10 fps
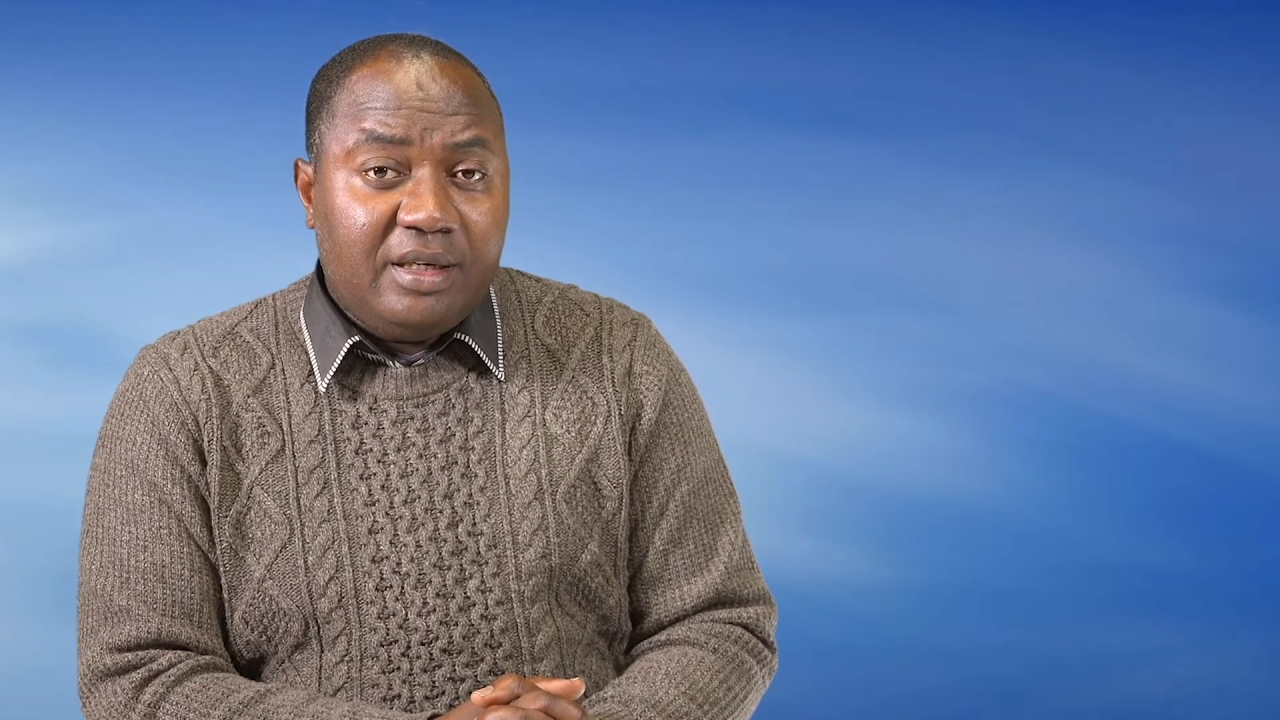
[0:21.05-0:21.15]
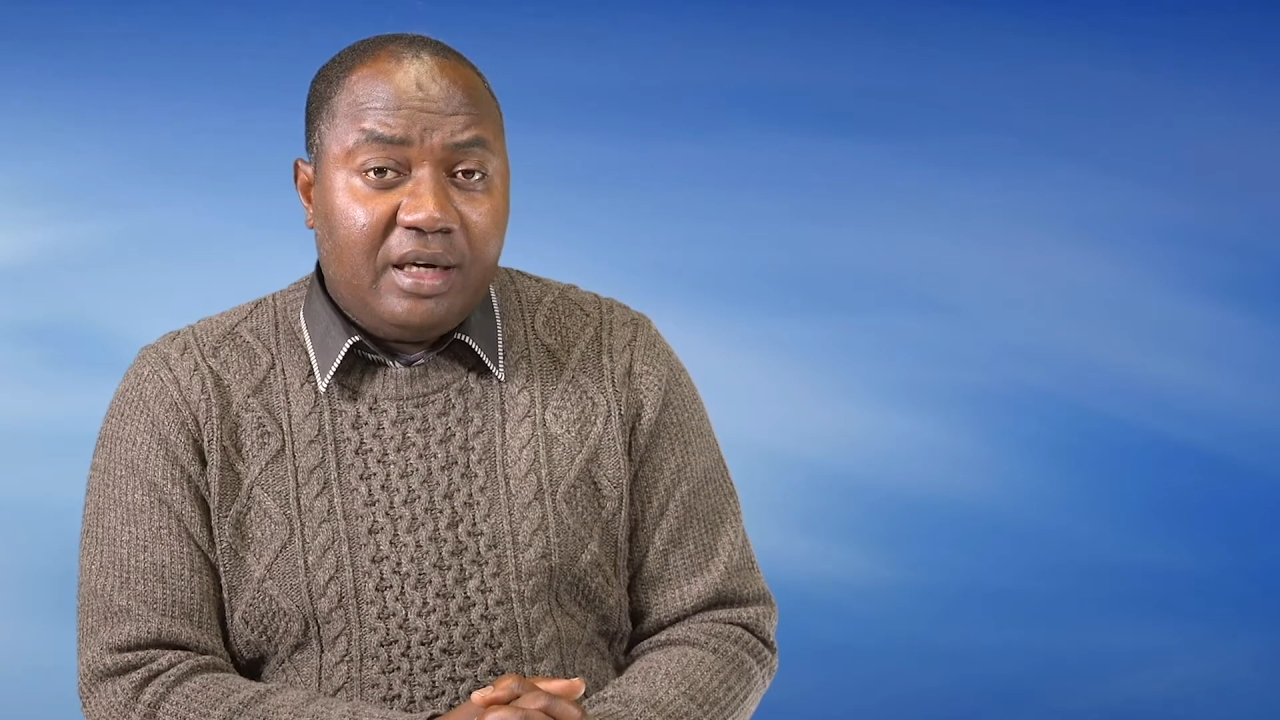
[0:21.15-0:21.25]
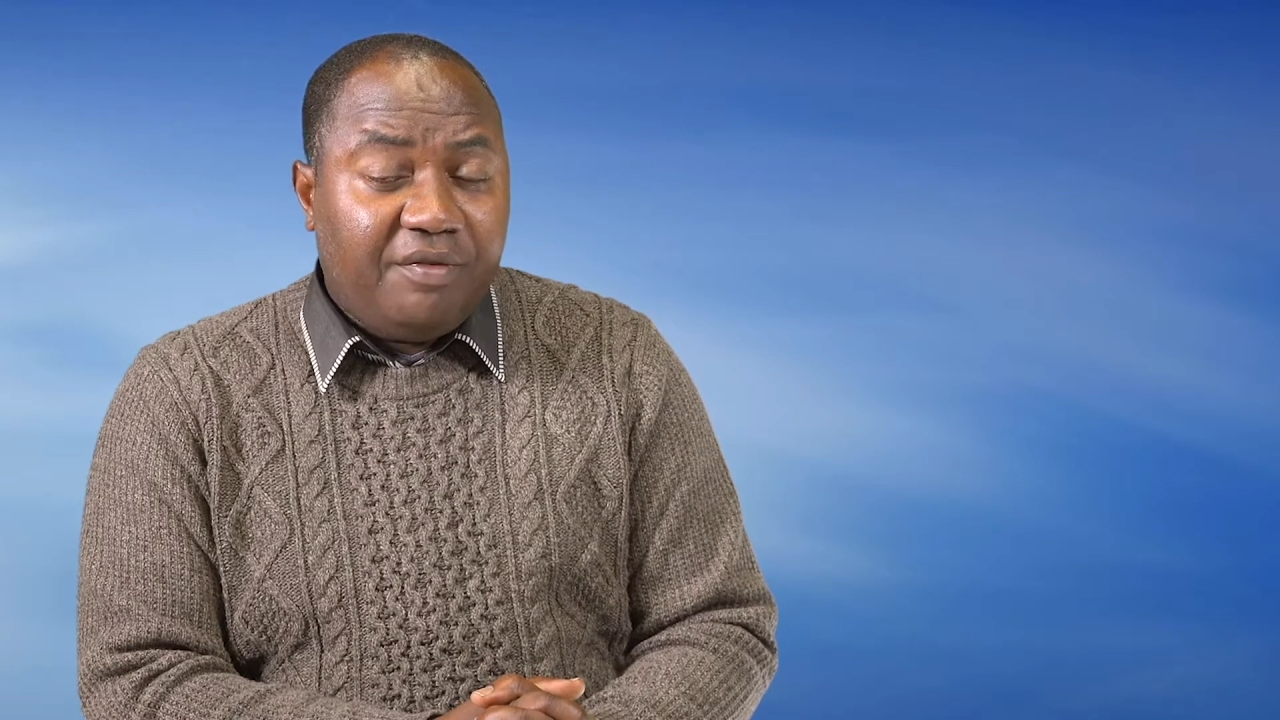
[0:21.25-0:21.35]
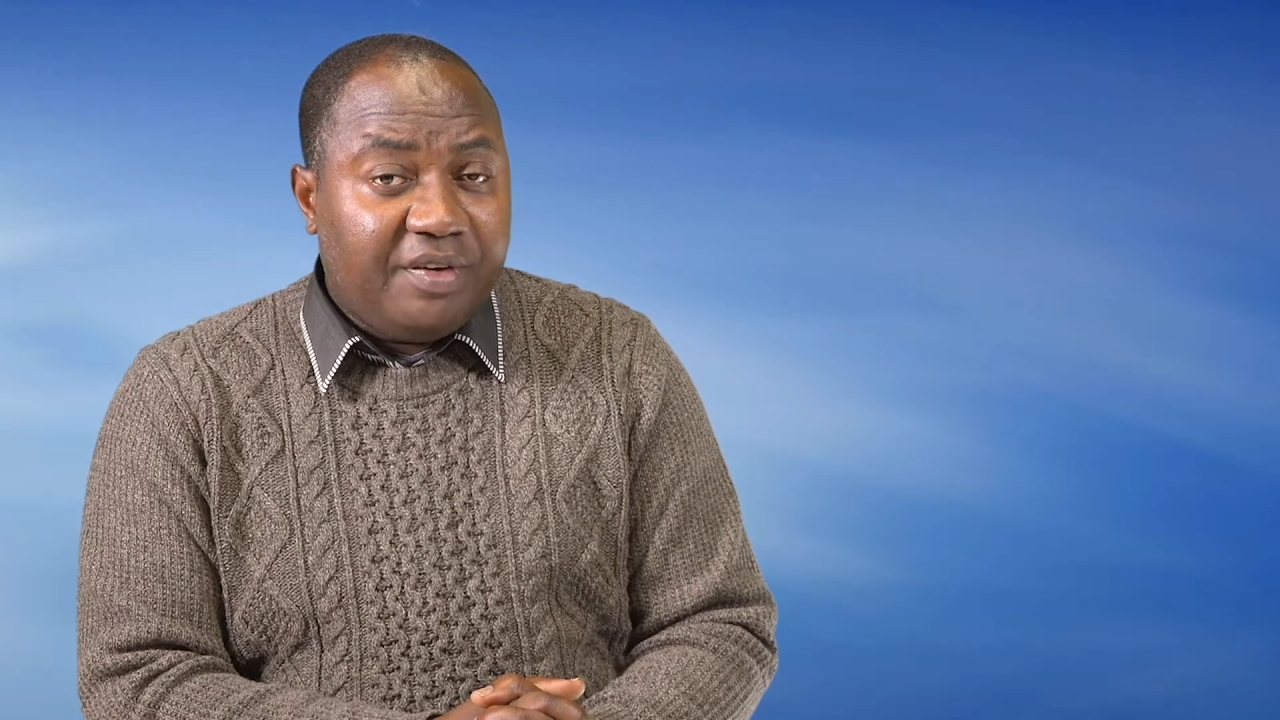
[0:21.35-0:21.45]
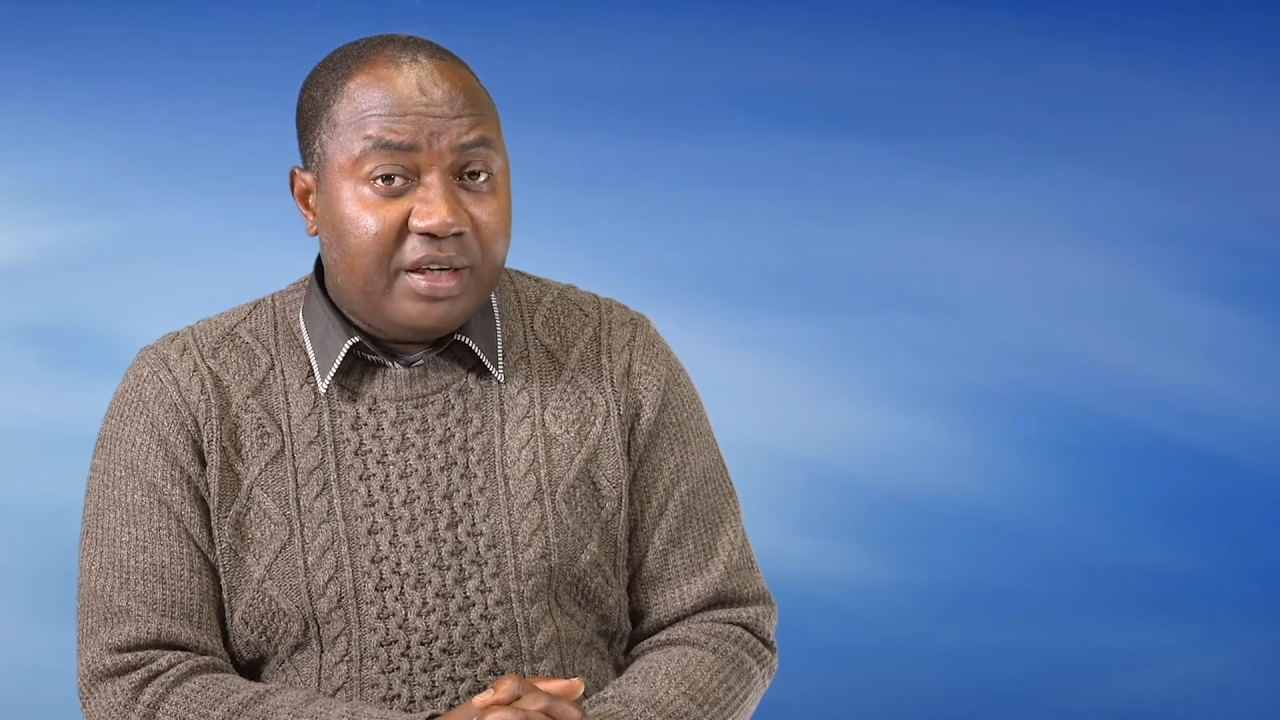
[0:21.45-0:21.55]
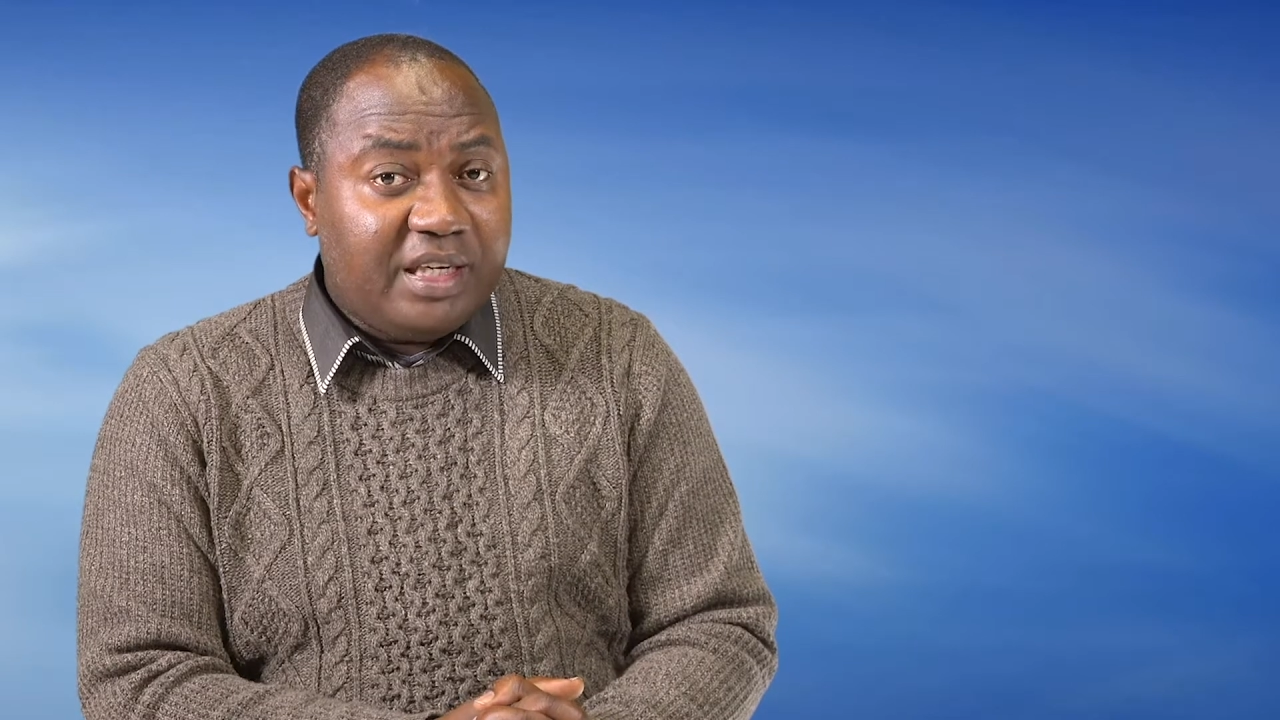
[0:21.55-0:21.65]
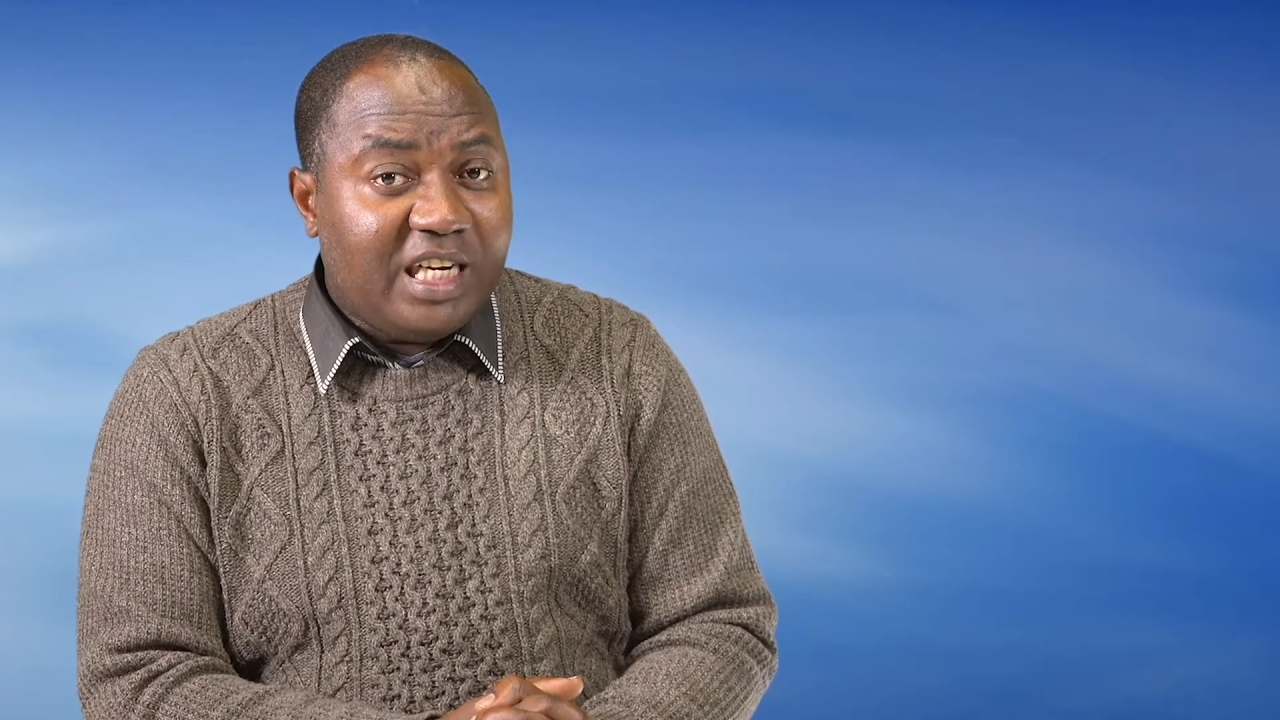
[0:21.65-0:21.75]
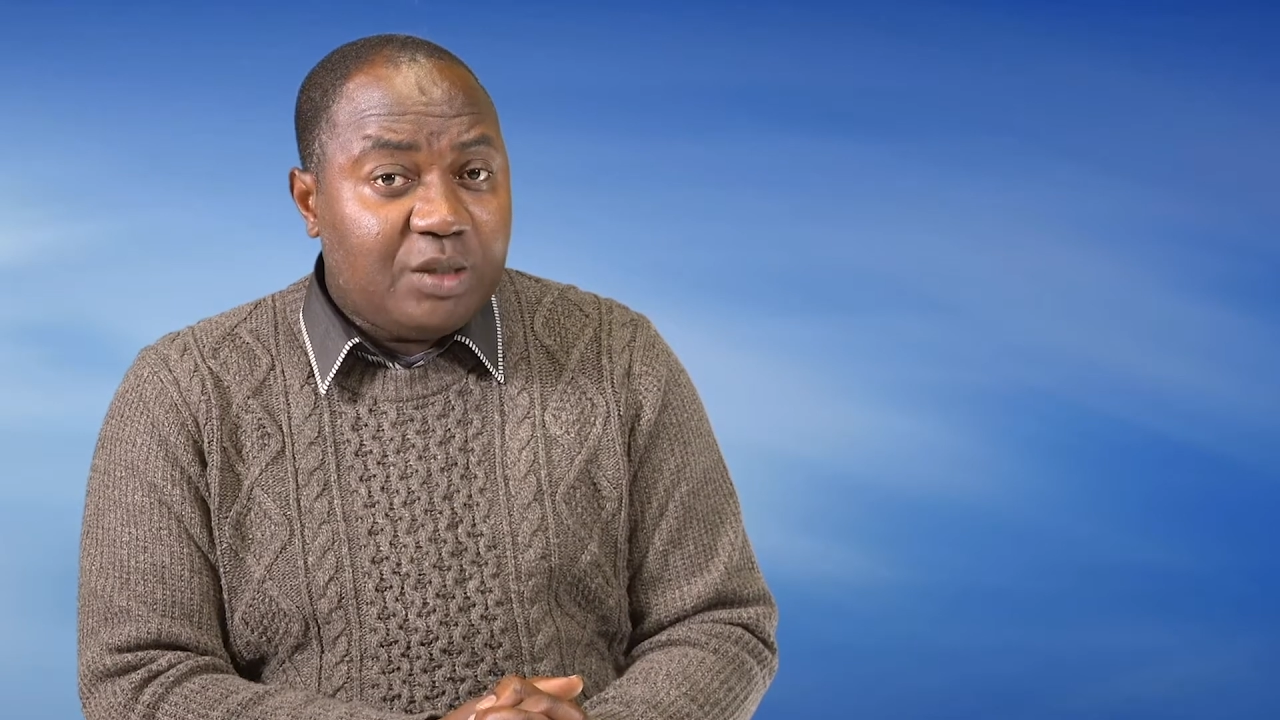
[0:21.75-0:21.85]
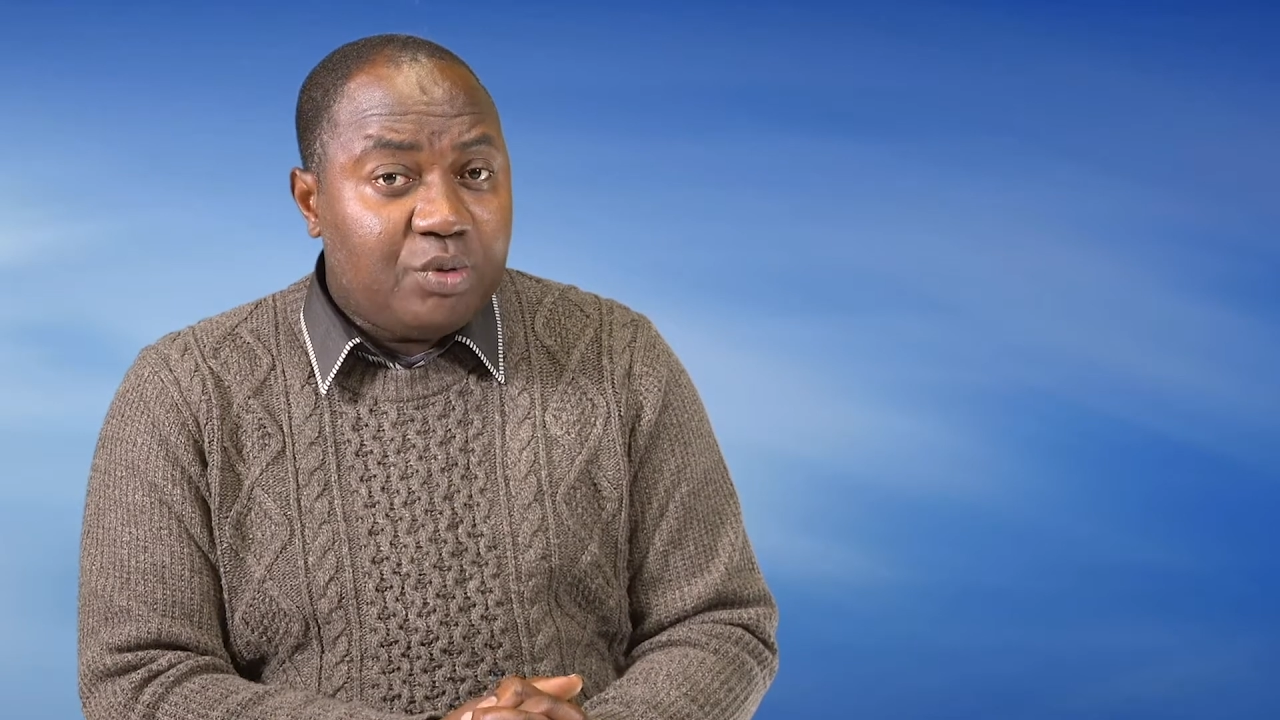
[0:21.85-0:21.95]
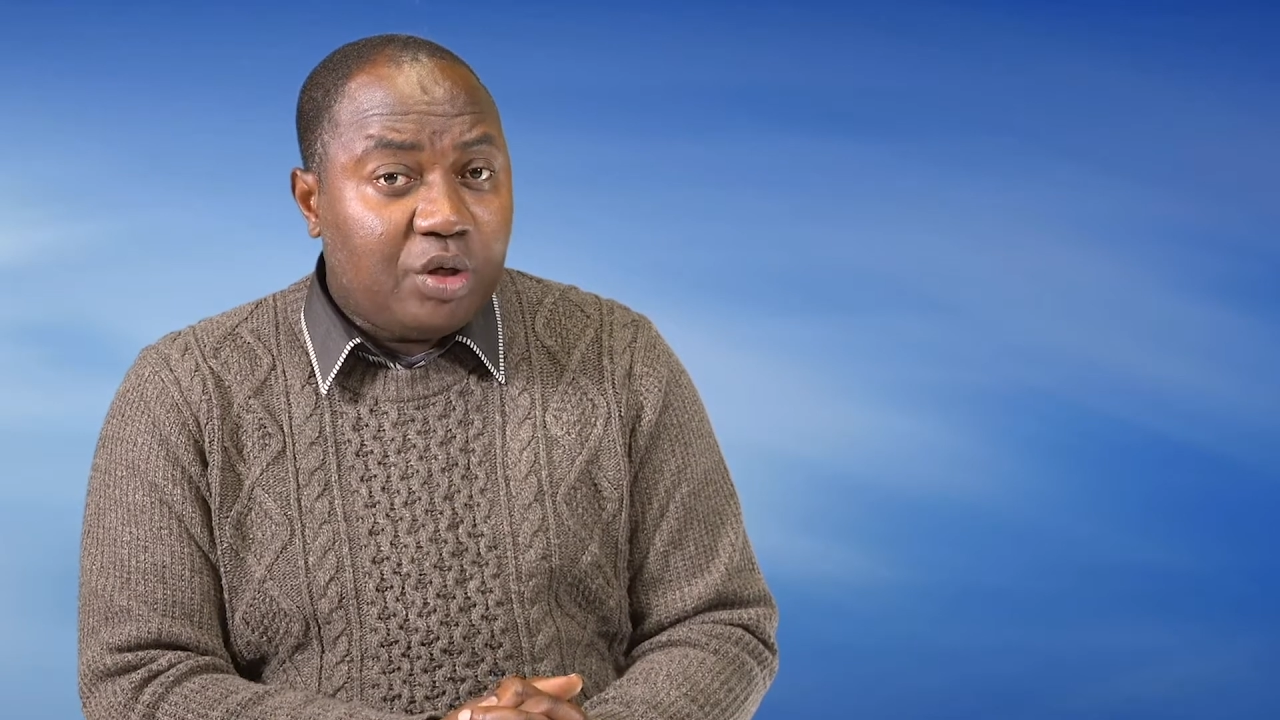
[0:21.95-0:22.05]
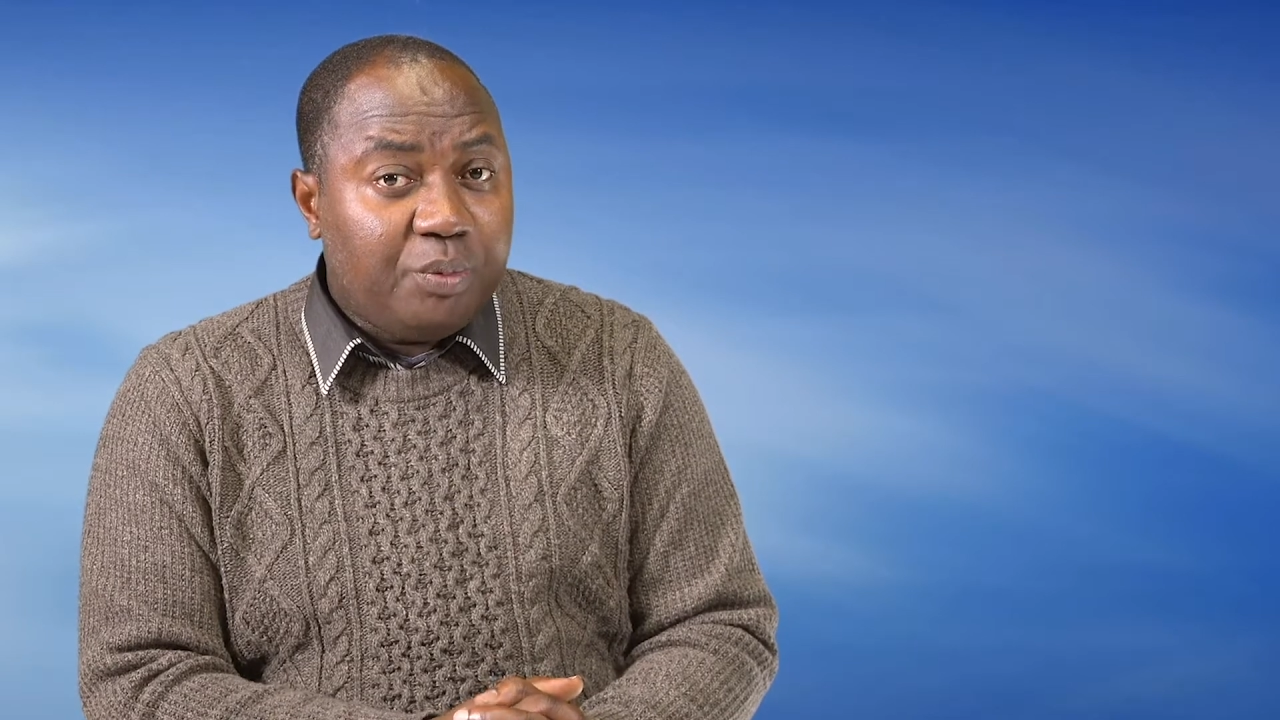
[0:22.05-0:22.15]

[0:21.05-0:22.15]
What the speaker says: African diaspora